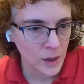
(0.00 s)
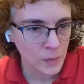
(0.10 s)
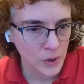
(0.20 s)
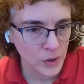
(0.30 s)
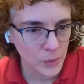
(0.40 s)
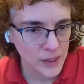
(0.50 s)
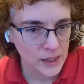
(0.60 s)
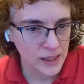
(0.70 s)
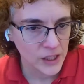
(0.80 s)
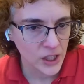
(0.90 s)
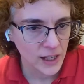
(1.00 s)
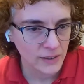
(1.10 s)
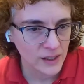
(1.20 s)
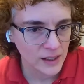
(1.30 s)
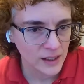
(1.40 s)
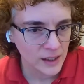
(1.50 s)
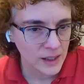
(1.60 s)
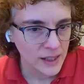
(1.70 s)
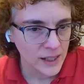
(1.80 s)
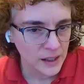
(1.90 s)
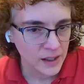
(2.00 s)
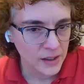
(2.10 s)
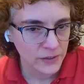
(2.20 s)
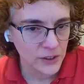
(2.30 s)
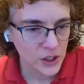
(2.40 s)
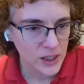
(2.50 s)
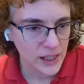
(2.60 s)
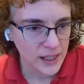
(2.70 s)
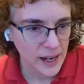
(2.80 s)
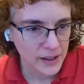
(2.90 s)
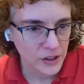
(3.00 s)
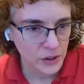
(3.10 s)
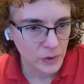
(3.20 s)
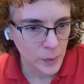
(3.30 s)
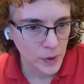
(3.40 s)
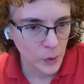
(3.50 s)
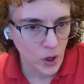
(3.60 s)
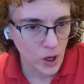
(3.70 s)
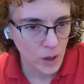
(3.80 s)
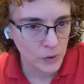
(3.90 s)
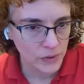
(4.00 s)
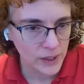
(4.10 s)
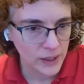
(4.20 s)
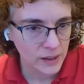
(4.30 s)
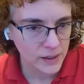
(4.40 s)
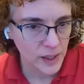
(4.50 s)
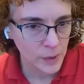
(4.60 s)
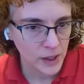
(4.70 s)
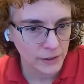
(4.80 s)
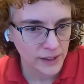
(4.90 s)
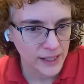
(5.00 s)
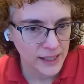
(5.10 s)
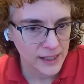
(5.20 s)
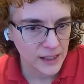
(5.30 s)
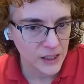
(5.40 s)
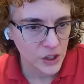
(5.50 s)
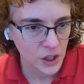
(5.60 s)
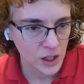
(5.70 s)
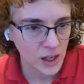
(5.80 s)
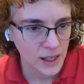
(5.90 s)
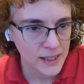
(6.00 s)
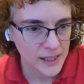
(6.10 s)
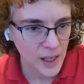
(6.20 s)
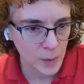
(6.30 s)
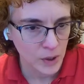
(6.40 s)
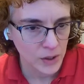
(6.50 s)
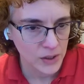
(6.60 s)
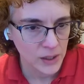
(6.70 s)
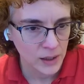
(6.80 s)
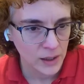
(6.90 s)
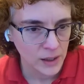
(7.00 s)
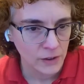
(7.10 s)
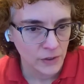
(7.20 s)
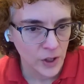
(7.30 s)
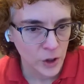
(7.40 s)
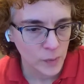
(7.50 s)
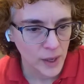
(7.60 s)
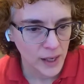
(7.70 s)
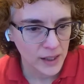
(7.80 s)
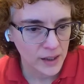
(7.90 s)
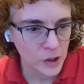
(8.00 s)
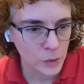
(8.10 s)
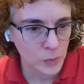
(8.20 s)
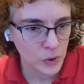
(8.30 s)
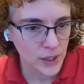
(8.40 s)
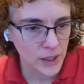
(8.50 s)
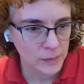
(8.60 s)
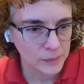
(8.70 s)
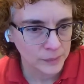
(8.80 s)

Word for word: Burton was clean-shaven. He kind of looked like an actor from a noir movie, that pale face and his dark eyes and eyebrows, very dramatic and brooding.